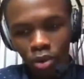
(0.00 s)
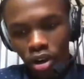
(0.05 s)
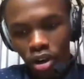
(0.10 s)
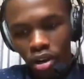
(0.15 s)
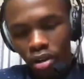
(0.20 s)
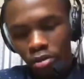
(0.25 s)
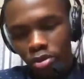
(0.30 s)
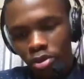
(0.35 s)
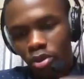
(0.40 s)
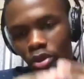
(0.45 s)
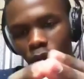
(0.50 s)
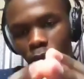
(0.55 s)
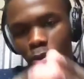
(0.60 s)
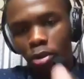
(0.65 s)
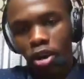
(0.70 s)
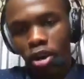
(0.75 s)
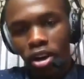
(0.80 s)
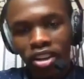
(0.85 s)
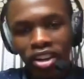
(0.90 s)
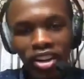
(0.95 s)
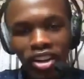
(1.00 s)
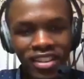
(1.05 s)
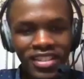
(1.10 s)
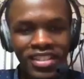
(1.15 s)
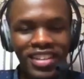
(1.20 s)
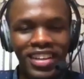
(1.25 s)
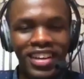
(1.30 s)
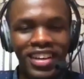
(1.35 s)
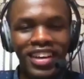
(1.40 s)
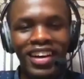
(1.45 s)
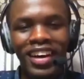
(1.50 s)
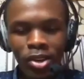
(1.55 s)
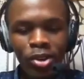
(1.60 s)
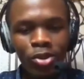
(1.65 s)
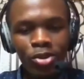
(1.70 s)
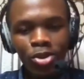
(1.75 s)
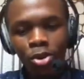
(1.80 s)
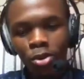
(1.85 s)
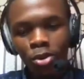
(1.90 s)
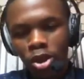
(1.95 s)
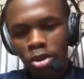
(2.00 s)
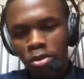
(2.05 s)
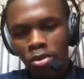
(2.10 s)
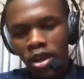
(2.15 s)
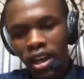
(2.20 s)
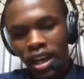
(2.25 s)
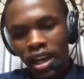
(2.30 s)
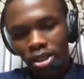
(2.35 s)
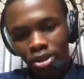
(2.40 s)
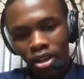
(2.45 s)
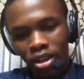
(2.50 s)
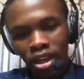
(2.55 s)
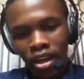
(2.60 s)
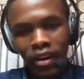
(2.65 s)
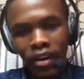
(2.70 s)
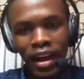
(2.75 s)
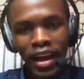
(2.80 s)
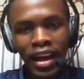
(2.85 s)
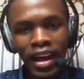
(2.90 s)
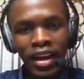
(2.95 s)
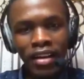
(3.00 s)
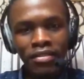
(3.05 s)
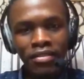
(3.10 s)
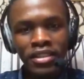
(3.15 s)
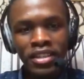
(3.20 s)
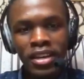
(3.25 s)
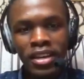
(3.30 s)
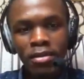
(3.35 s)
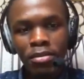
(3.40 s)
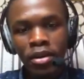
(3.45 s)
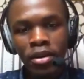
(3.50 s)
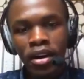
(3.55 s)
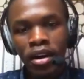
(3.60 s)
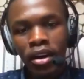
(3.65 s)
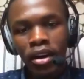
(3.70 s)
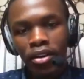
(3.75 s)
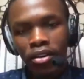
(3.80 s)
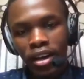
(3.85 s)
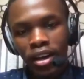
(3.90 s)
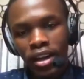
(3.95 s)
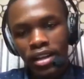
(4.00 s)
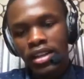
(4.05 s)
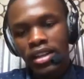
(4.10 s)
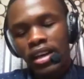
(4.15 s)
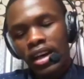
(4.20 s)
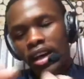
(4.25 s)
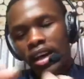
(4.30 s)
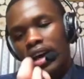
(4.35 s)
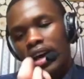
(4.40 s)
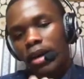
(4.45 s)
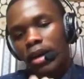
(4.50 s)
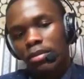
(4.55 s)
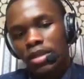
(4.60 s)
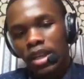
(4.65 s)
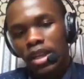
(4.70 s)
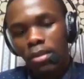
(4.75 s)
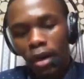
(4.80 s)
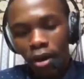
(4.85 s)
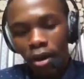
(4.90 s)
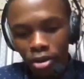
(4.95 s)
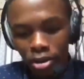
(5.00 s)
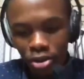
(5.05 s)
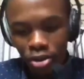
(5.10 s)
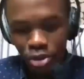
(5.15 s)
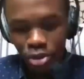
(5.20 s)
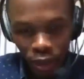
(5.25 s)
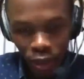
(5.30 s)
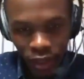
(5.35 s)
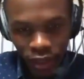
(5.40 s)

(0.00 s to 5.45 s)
welcome to the podcast. So with me guys right now I have Tim, right? Tim, how are you doing,